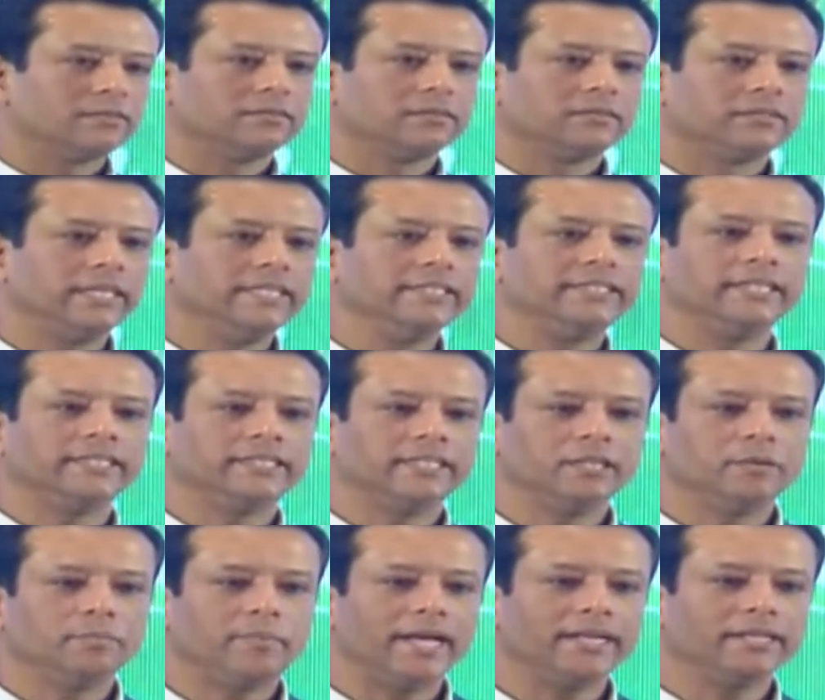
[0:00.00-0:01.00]
since its
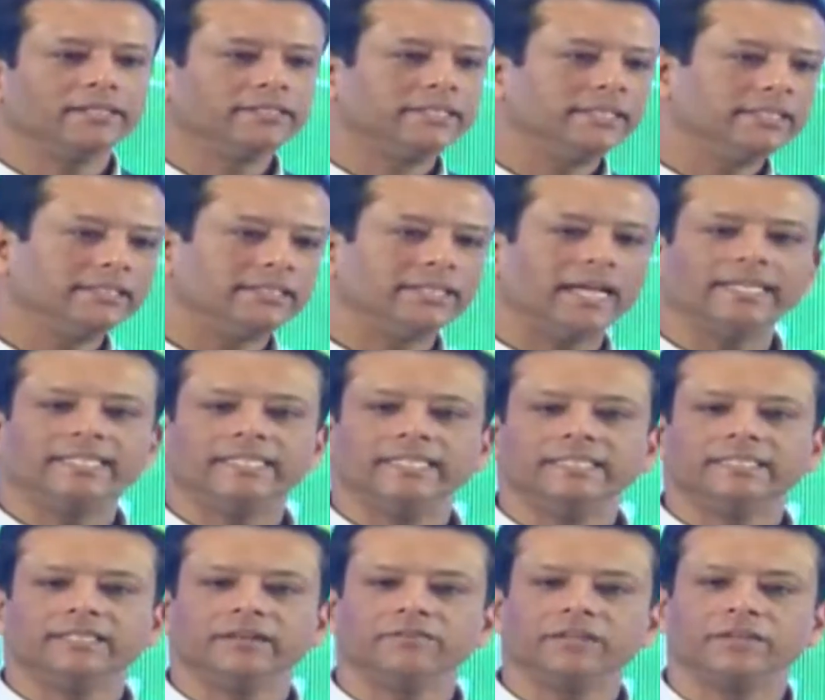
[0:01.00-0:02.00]
independence, since
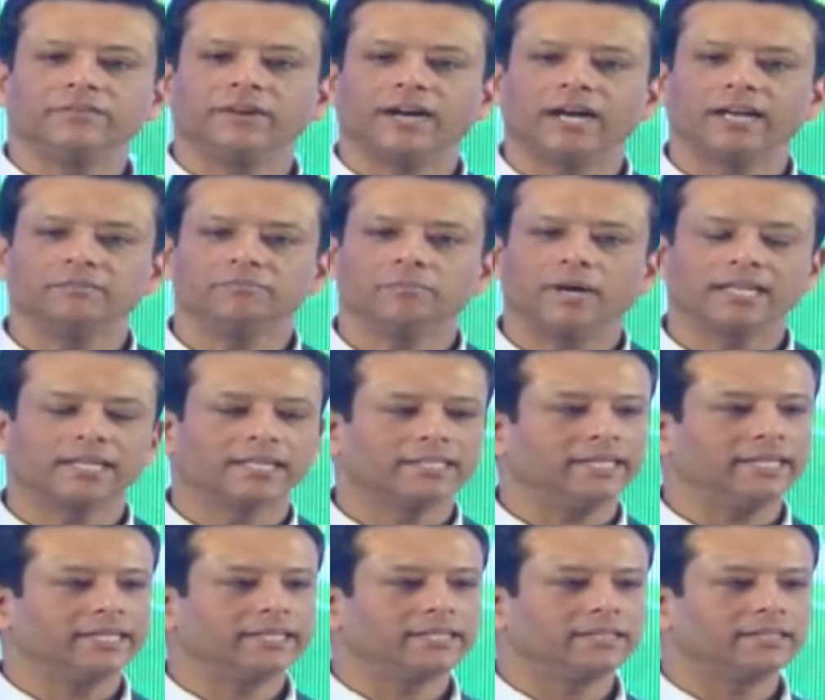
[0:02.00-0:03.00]
1975,
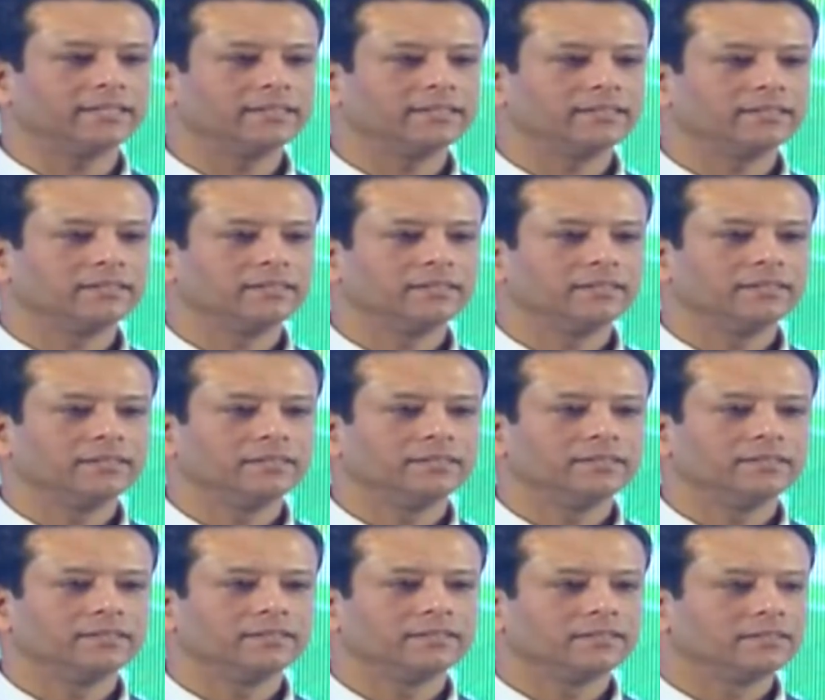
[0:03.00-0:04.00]
Bangladesh
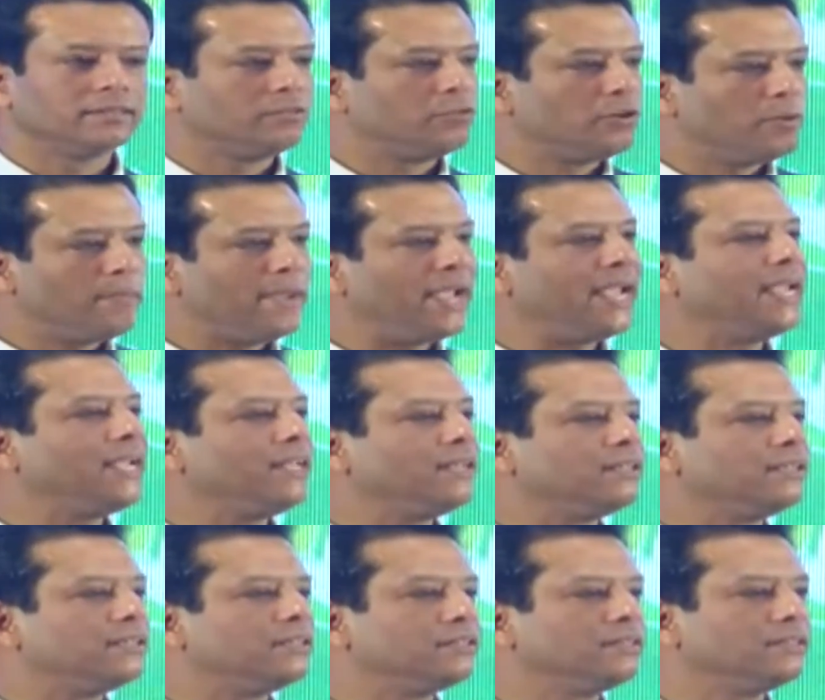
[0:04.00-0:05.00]

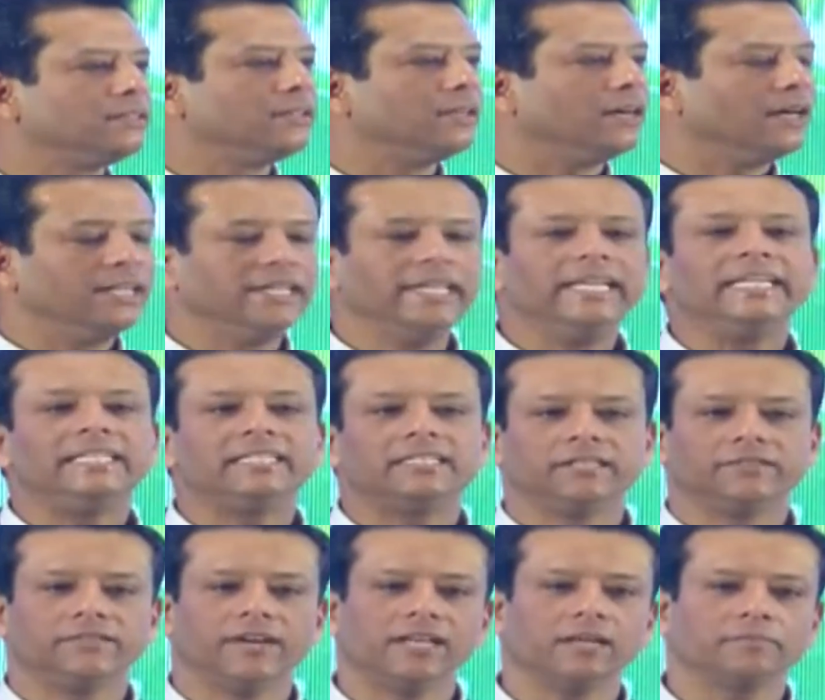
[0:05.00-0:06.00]
remained a
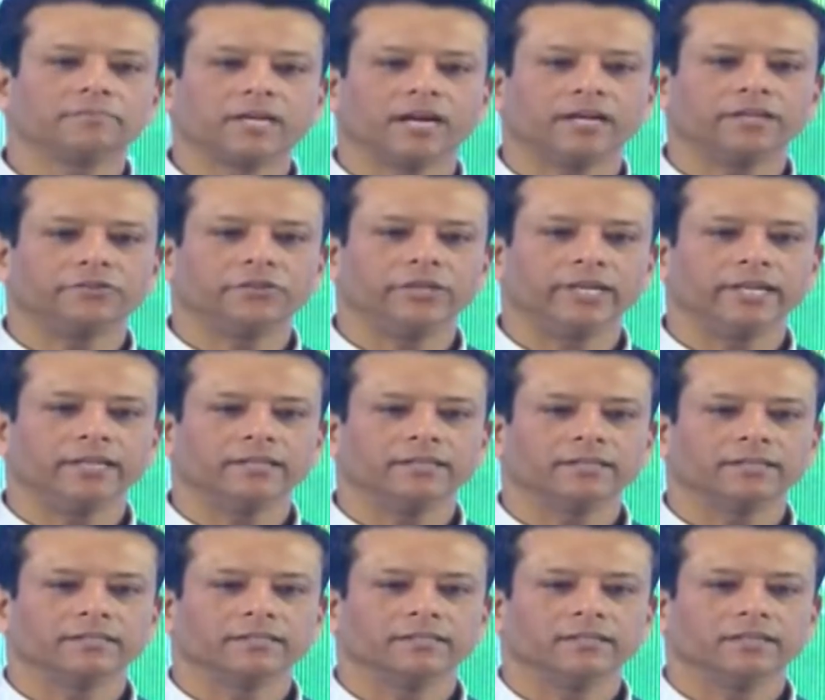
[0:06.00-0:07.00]
least developed country,
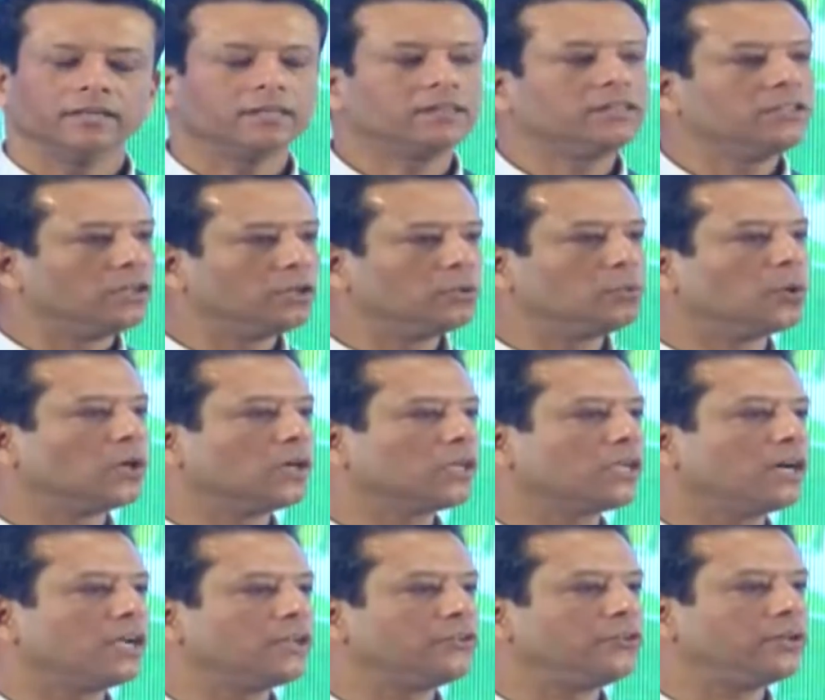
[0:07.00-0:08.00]
a third
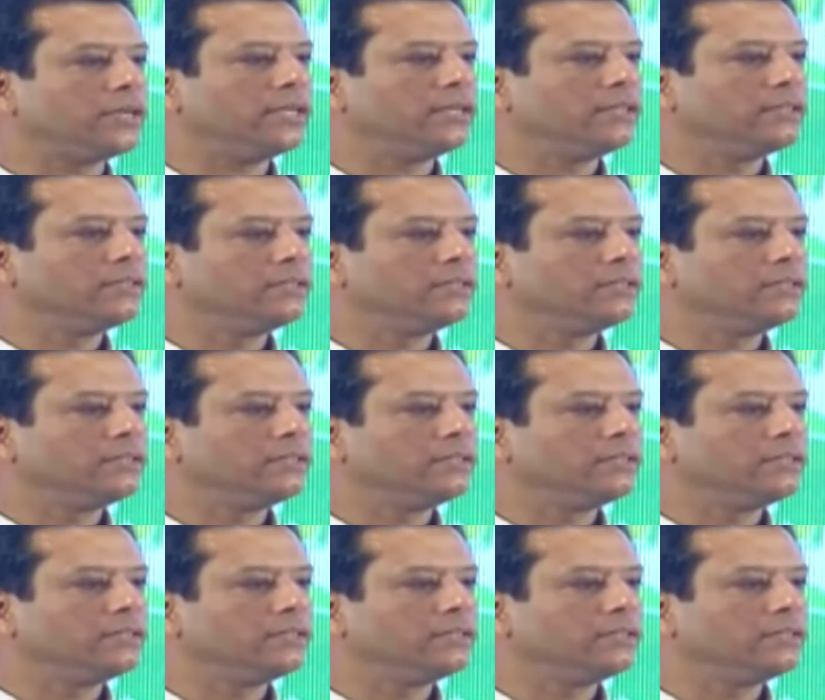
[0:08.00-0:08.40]
world country.